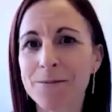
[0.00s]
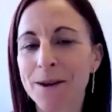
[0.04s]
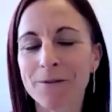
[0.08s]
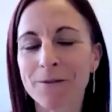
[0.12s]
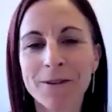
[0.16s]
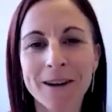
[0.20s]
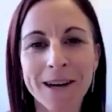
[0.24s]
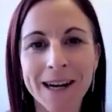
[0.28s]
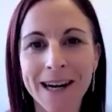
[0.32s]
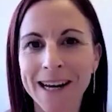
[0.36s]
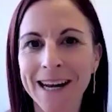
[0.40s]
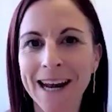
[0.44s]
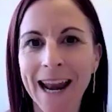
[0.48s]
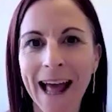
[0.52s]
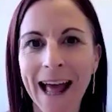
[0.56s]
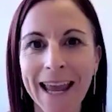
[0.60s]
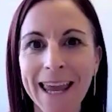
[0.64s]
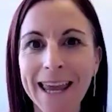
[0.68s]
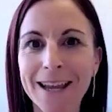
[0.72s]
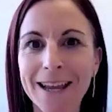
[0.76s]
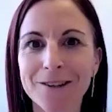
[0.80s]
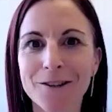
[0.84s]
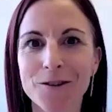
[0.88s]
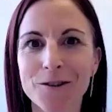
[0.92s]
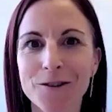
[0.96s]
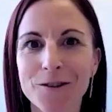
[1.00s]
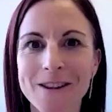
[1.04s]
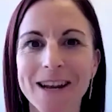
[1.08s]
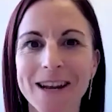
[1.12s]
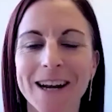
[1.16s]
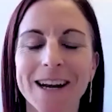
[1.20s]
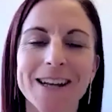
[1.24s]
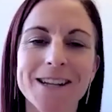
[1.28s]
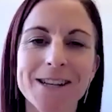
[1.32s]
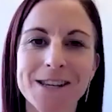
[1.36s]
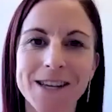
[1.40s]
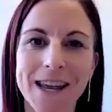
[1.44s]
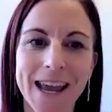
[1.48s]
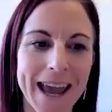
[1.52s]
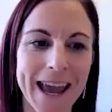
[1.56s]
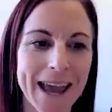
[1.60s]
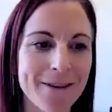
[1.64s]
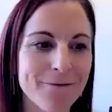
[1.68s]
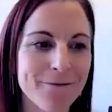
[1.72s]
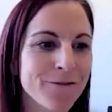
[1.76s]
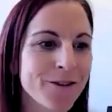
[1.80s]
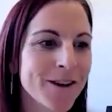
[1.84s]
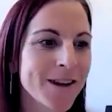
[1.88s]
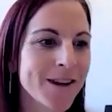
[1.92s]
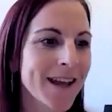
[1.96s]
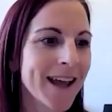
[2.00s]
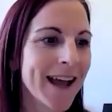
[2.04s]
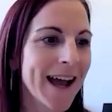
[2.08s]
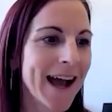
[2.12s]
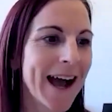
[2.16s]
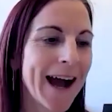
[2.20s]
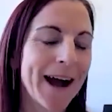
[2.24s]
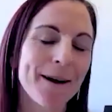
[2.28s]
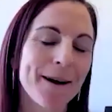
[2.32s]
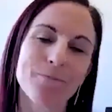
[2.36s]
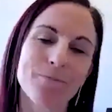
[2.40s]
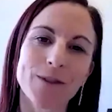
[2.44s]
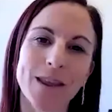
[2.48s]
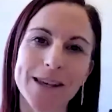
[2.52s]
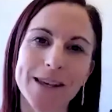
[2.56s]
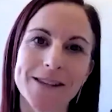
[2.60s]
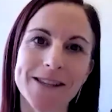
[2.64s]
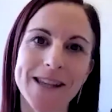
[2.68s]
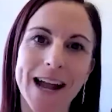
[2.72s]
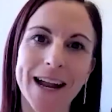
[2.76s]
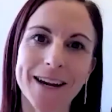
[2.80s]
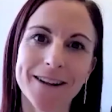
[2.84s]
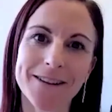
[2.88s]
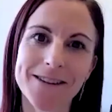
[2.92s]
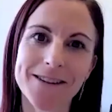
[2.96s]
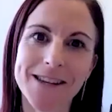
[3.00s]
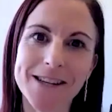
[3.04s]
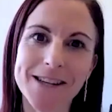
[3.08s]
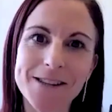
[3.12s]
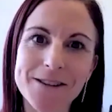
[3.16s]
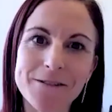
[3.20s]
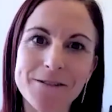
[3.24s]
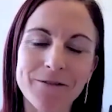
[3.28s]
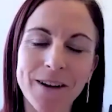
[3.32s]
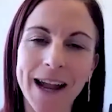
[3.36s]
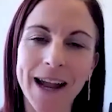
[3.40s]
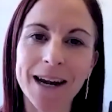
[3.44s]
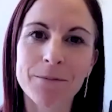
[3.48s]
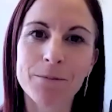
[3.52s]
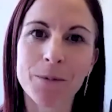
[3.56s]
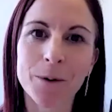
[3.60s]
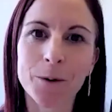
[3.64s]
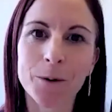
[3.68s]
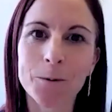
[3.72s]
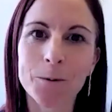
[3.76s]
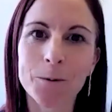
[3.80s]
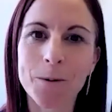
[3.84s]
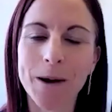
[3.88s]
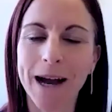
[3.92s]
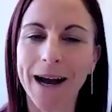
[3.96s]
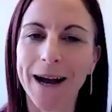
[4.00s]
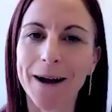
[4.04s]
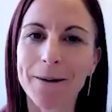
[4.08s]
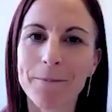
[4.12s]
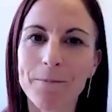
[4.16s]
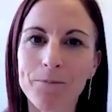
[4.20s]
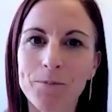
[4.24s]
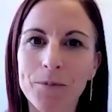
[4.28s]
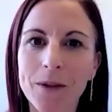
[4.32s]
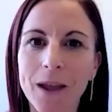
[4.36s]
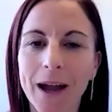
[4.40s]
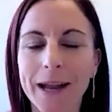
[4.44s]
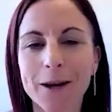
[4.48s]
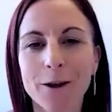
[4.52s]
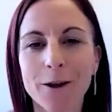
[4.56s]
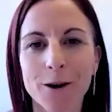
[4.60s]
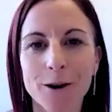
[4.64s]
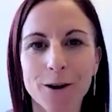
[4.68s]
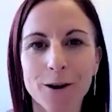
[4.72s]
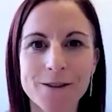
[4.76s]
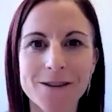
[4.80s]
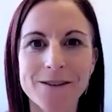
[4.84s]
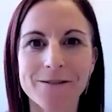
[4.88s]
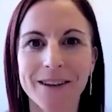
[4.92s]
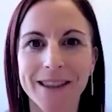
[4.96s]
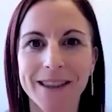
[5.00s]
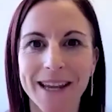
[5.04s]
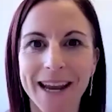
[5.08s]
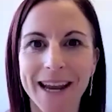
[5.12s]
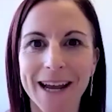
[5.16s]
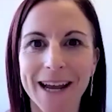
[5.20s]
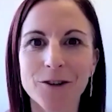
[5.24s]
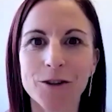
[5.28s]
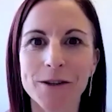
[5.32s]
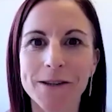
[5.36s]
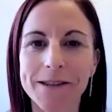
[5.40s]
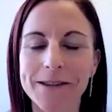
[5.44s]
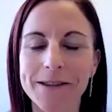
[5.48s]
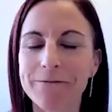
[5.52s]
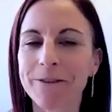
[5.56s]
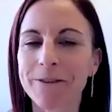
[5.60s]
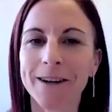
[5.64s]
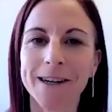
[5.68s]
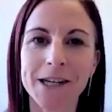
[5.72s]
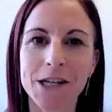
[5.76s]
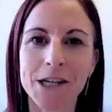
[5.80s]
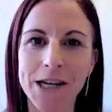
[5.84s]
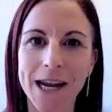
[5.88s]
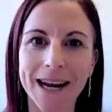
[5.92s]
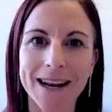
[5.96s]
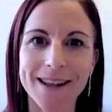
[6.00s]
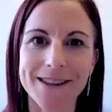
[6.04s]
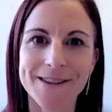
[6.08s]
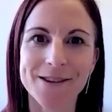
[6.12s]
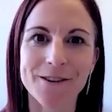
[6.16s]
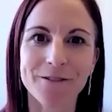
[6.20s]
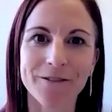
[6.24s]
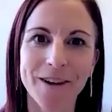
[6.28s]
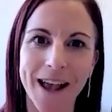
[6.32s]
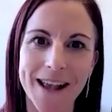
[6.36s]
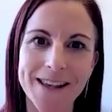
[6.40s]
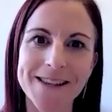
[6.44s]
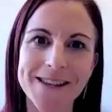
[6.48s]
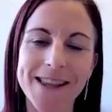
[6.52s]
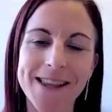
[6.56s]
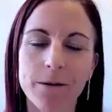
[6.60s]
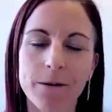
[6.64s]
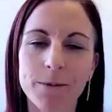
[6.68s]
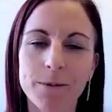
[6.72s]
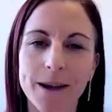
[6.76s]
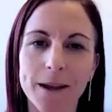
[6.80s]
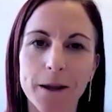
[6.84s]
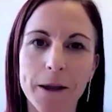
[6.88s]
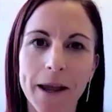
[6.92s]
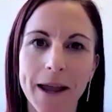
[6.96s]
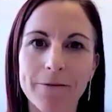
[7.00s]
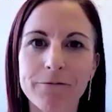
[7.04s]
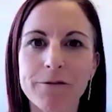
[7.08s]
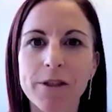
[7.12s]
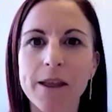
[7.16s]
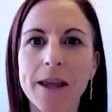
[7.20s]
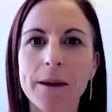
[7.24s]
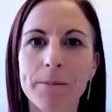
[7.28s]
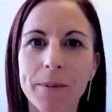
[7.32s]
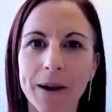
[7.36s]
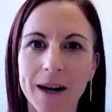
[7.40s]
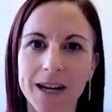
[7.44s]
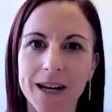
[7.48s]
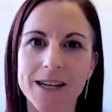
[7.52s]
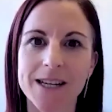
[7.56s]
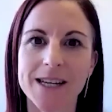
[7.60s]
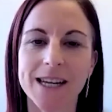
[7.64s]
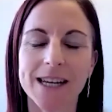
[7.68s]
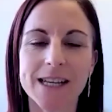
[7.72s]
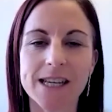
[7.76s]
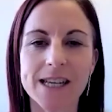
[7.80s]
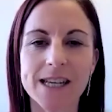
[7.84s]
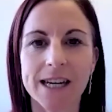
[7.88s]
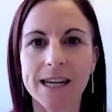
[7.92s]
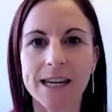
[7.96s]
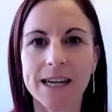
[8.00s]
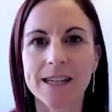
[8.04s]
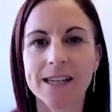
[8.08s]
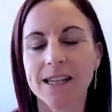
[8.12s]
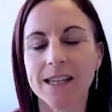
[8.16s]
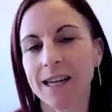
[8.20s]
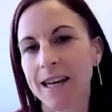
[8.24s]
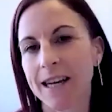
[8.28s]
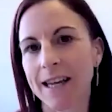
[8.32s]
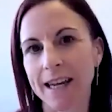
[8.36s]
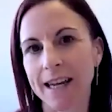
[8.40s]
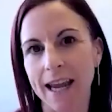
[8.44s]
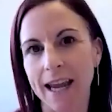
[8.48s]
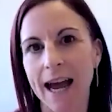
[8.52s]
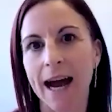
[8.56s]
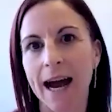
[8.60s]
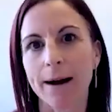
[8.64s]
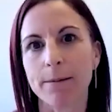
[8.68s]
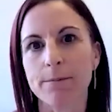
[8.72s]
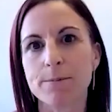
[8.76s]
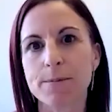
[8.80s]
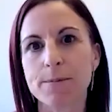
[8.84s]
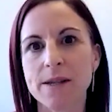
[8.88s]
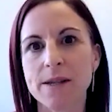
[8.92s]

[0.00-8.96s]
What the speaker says: We're really lucky in New Zealand to have these data sets available. I know lots of other countries are very jealous of us that we have the ability to link up.